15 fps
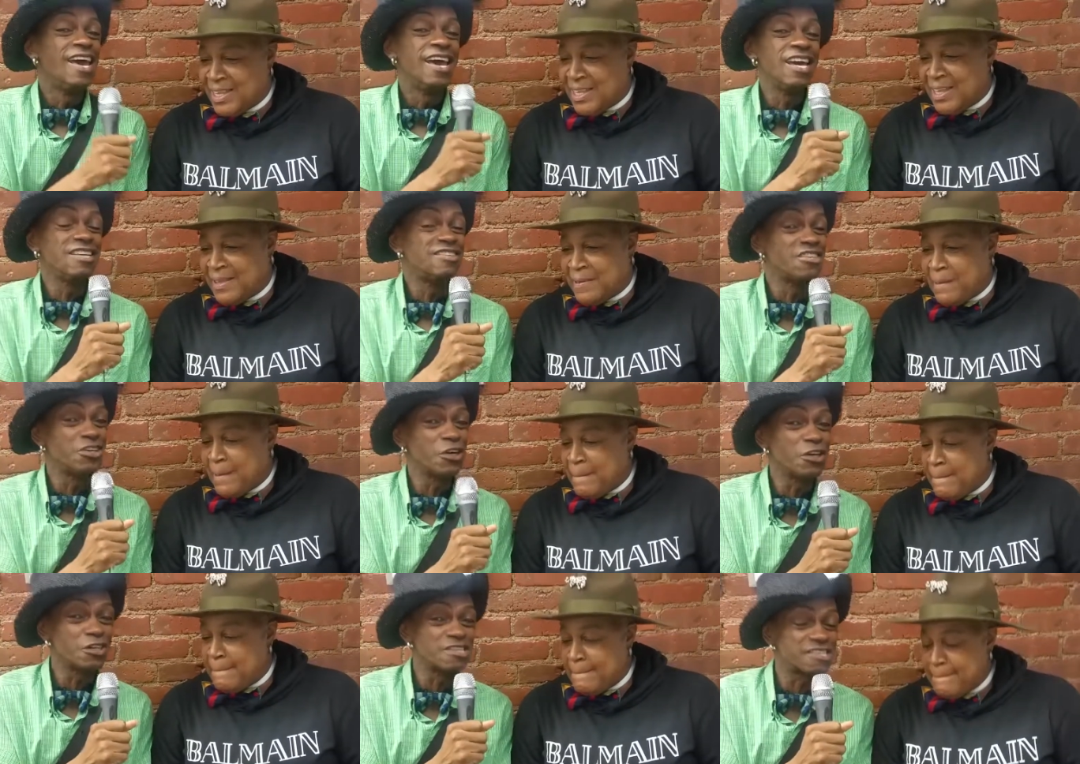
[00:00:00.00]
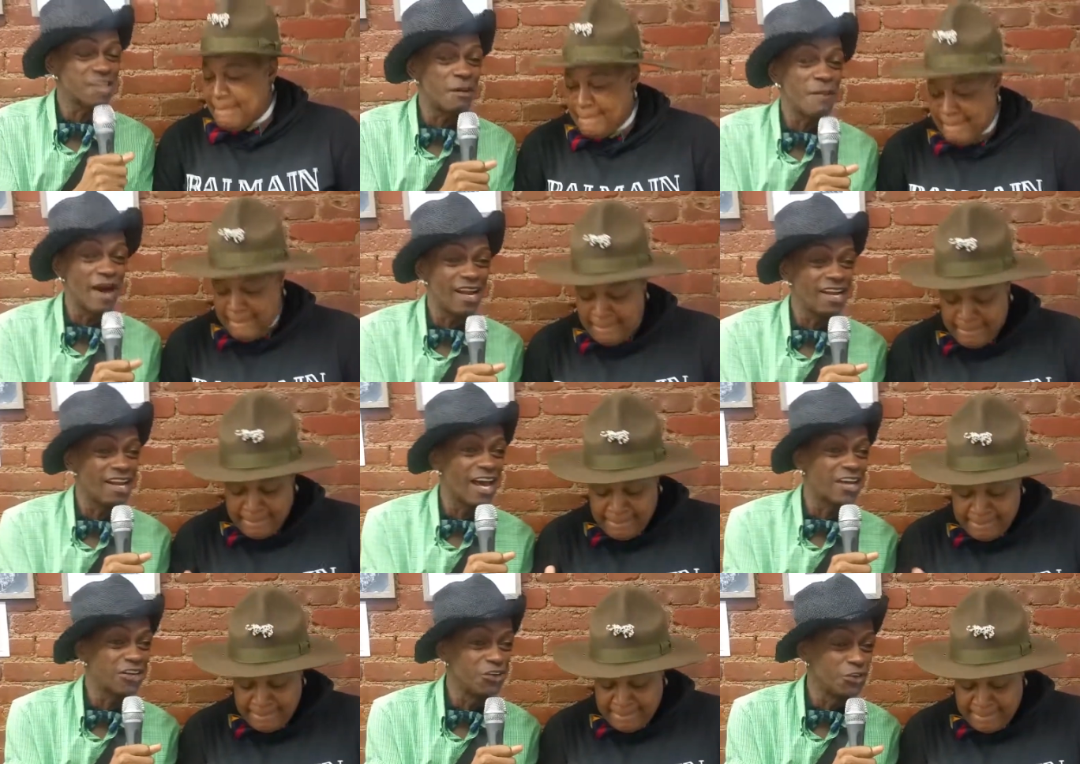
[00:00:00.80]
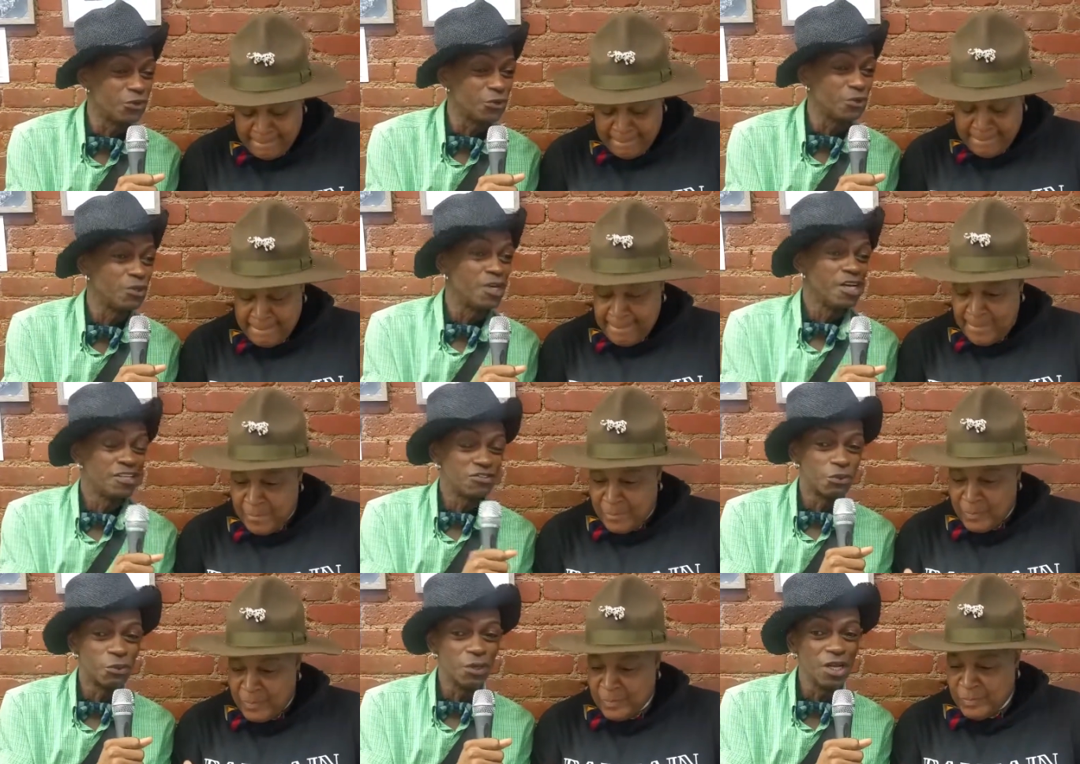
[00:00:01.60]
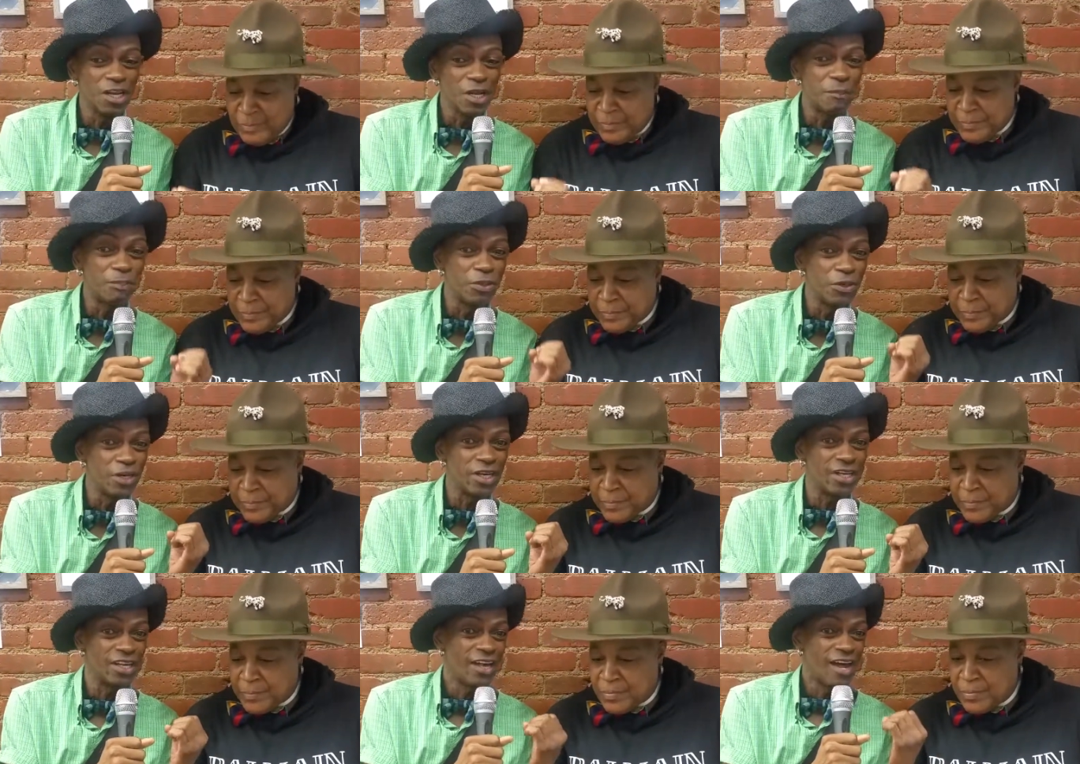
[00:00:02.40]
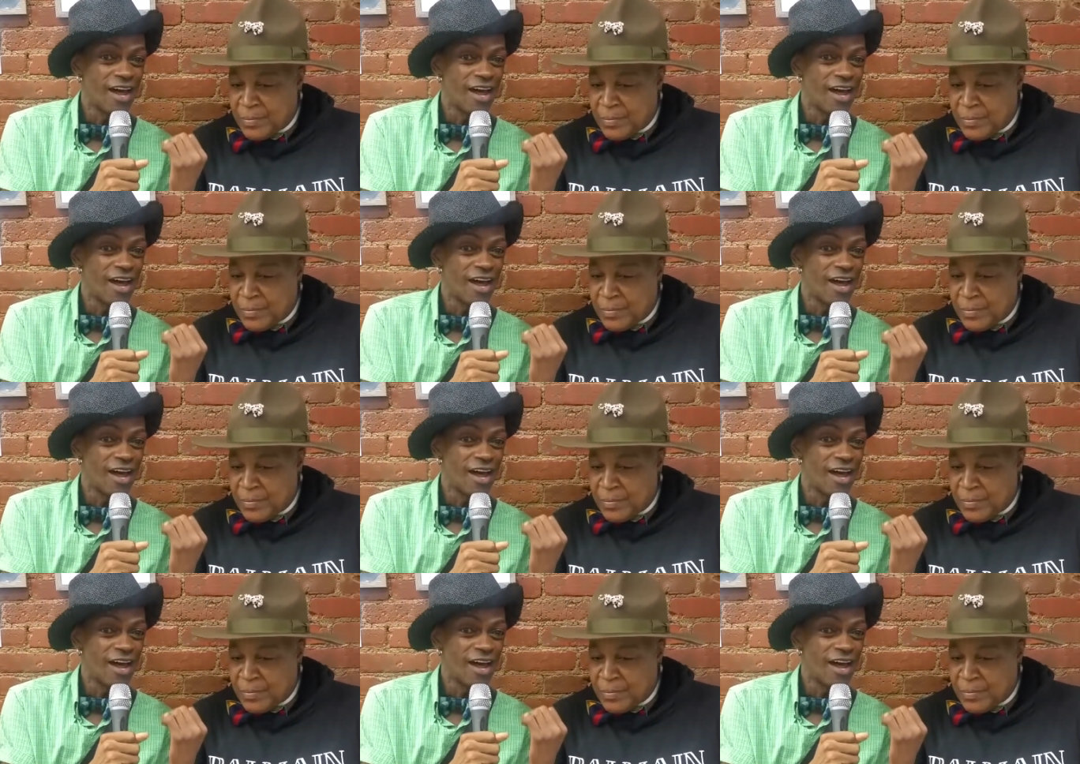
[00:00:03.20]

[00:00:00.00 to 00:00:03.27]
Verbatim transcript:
Speaker 1: it took somebody like you to really put